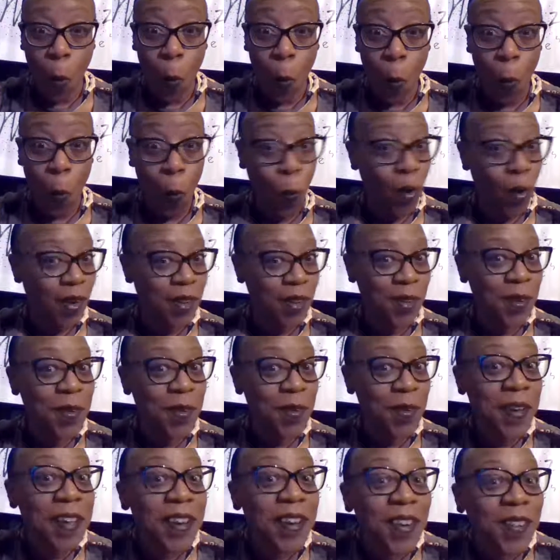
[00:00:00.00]
what are
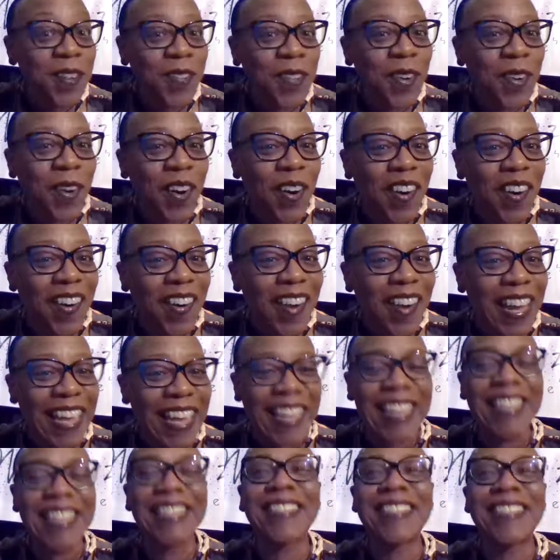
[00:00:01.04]
you here for? And
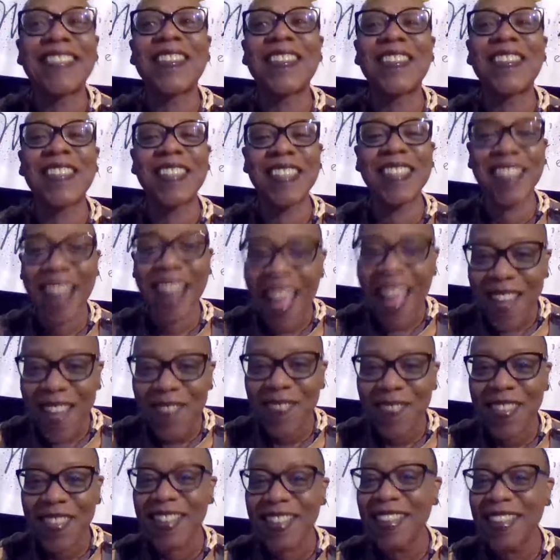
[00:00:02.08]
he started
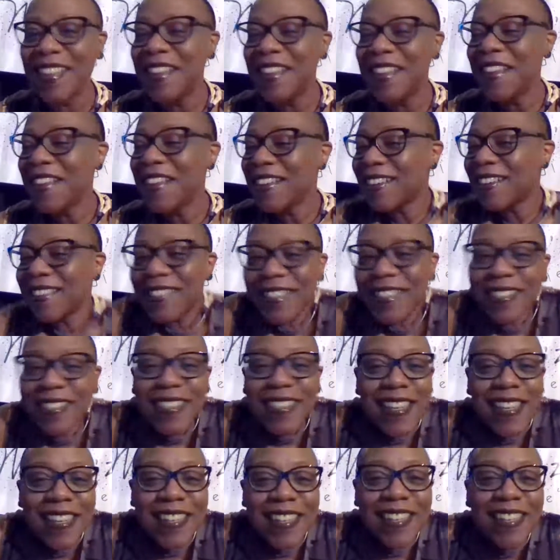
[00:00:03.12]
laughing. Because it's
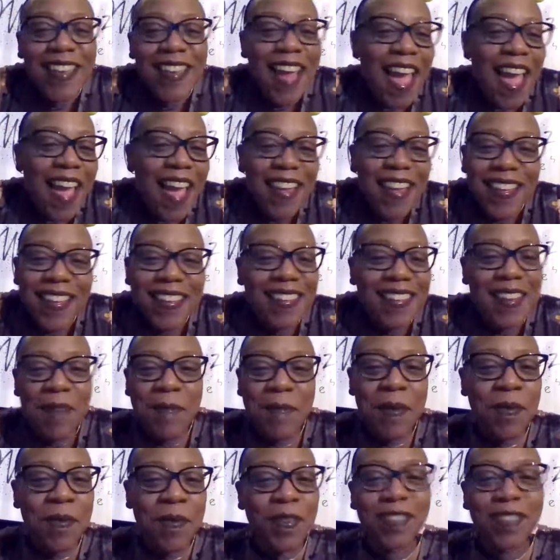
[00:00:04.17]
like, I
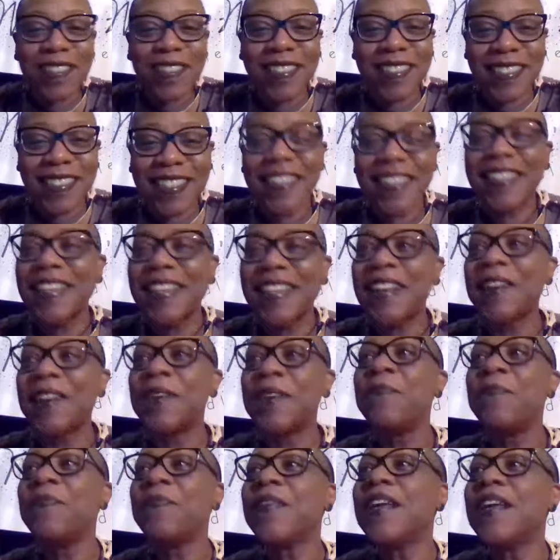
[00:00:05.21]
mean, we're just sitting
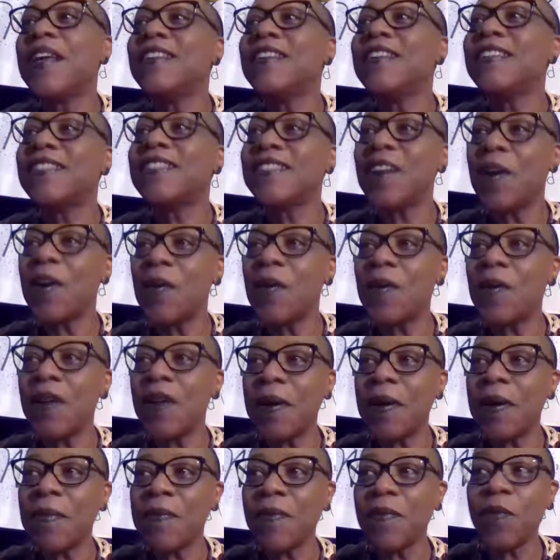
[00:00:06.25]
there.
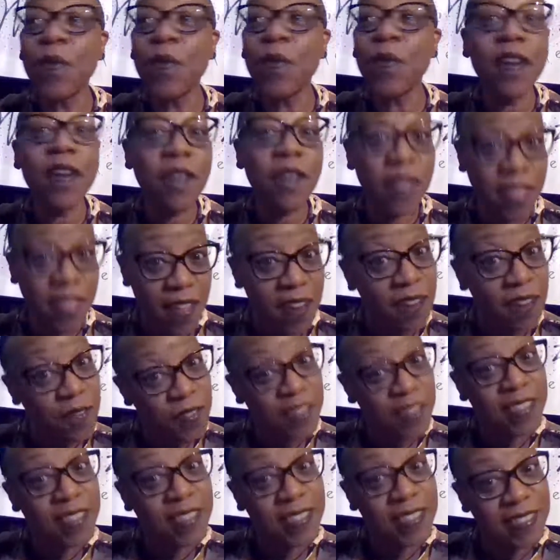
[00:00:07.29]
So we're there
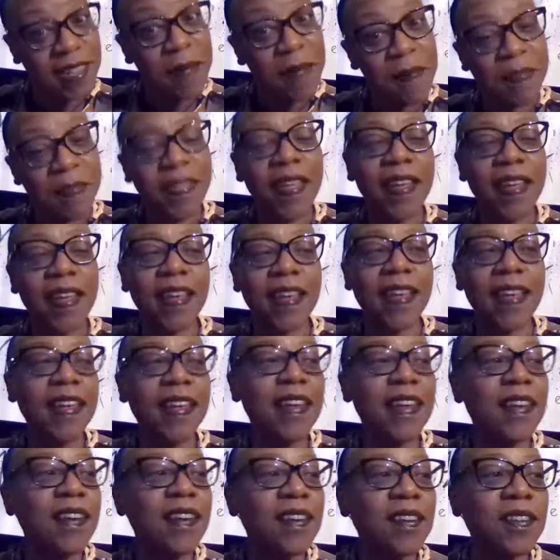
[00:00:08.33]
for the same thing. And
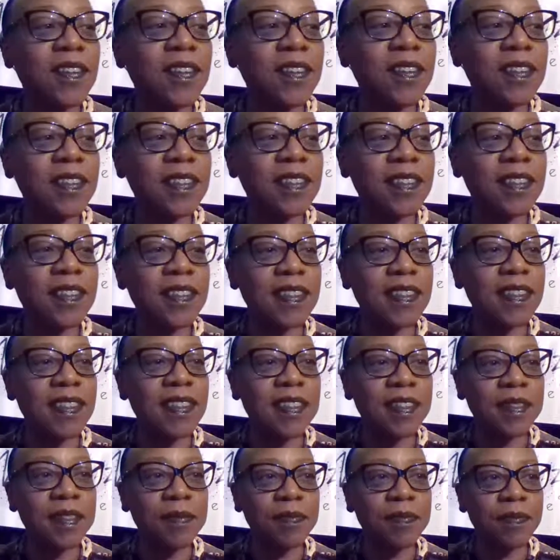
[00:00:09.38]
he goes,
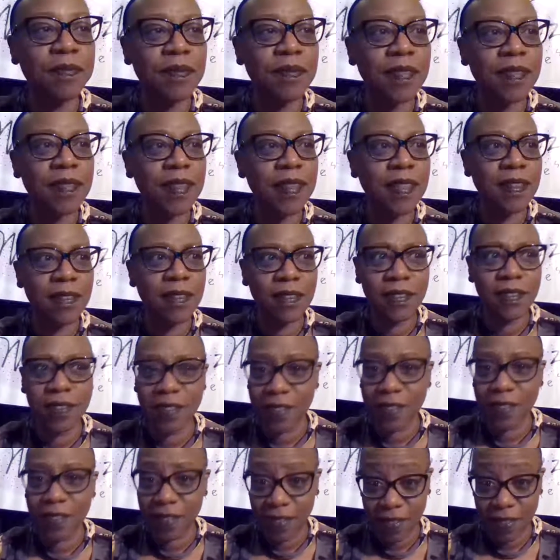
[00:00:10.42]

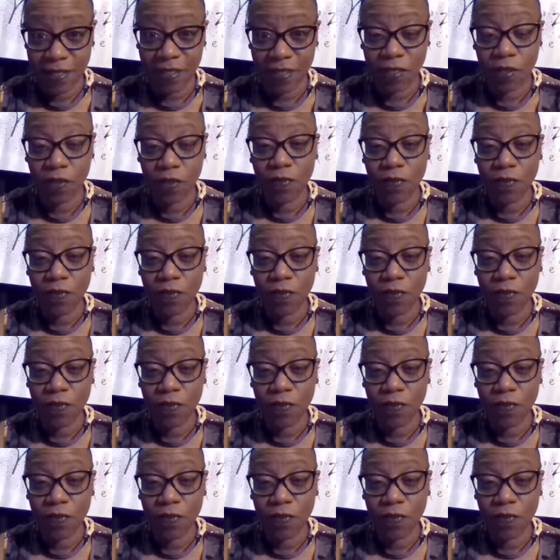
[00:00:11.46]
is this your